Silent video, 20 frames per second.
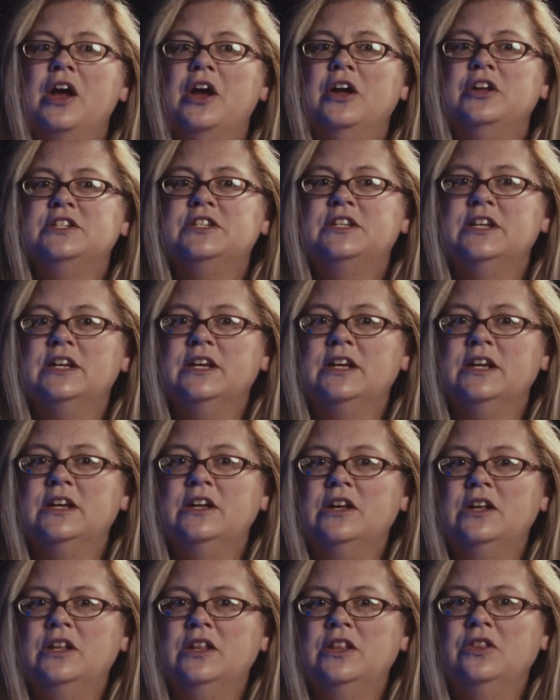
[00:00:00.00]
To
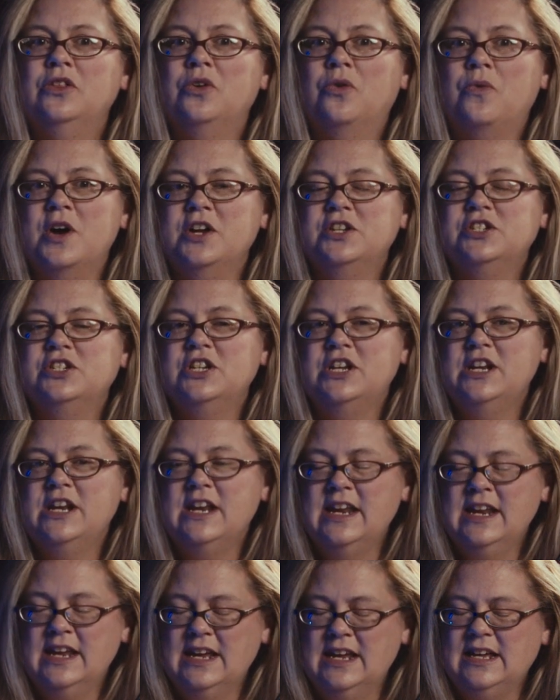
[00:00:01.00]
the question
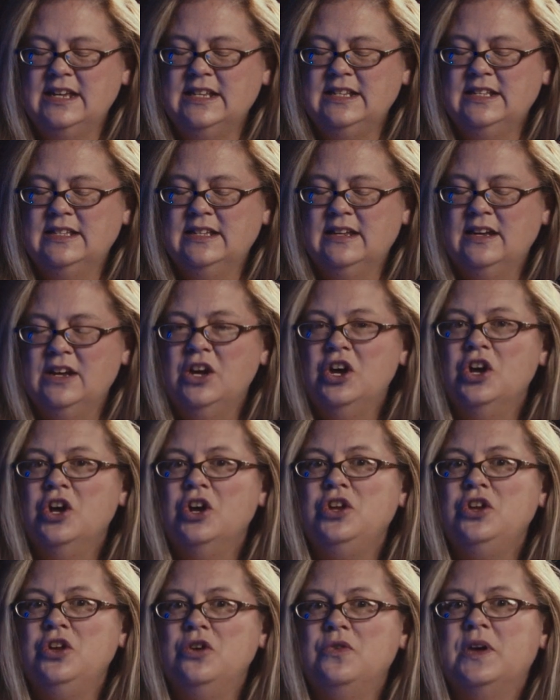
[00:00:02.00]
is,
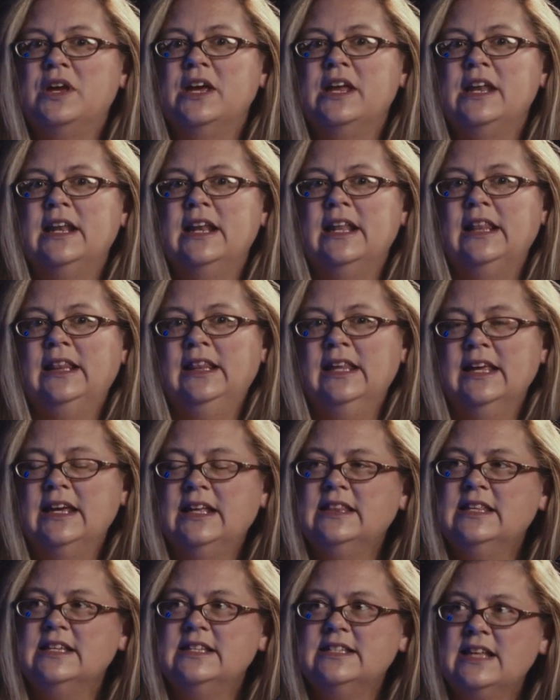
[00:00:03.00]
You can
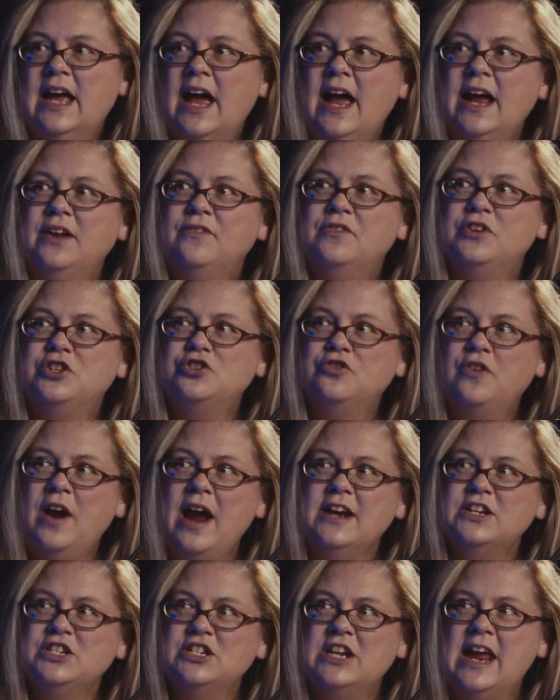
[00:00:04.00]
lick the side of a
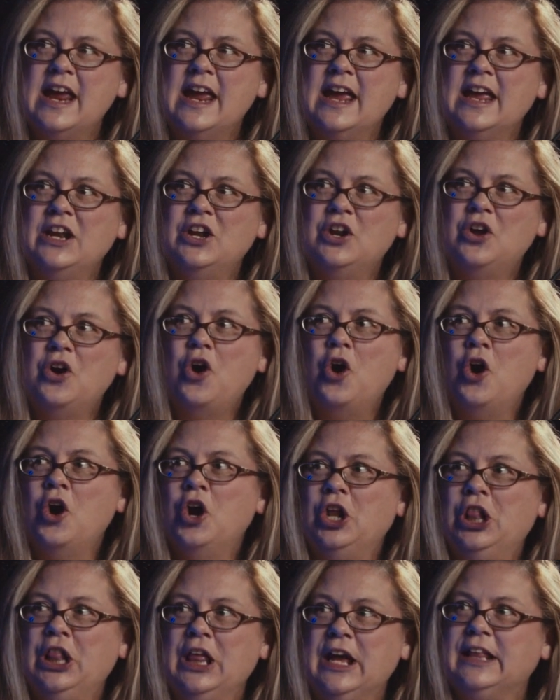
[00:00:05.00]
trash can
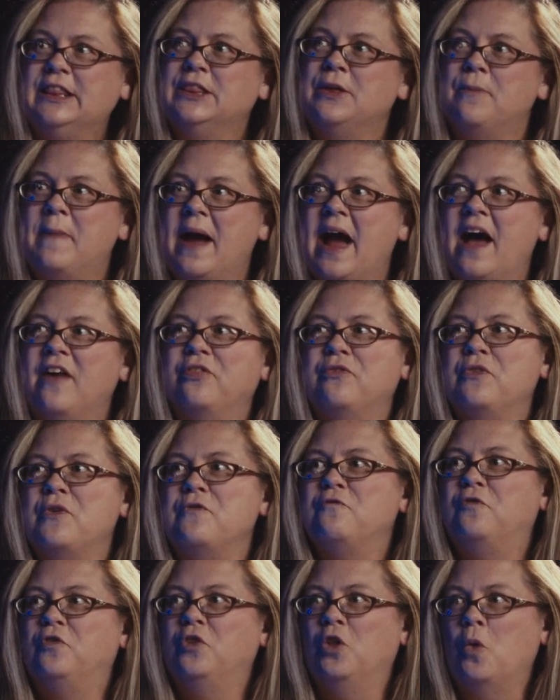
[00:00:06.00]
or lick the
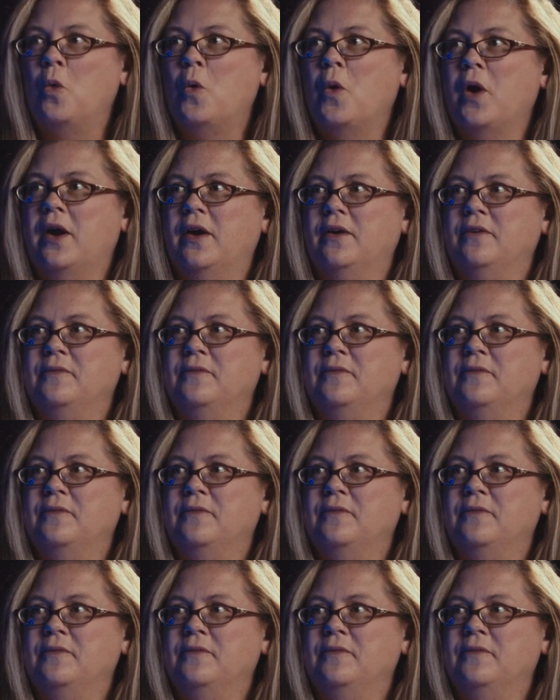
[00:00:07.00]
bathroom floor.